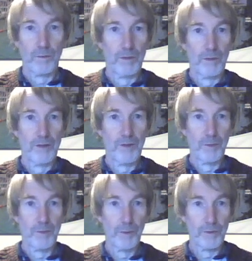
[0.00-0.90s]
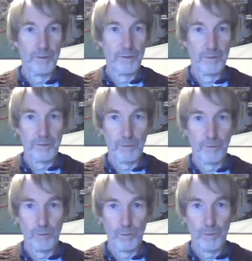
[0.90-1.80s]
let's just put
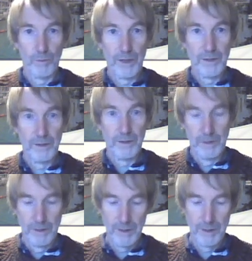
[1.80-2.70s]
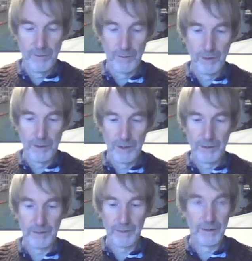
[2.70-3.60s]
that into our
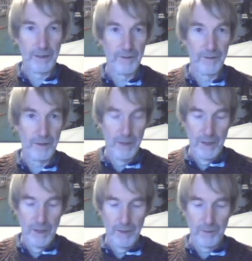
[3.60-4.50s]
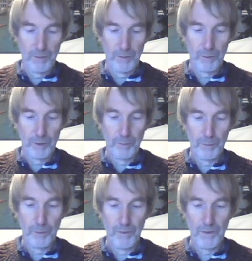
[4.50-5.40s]
calculator. So we're talking
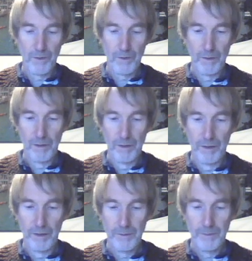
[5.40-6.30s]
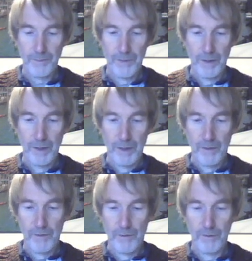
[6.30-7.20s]
0.09
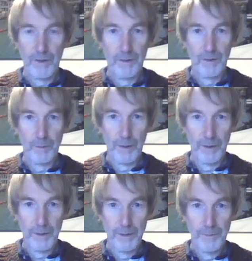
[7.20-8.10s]
divided by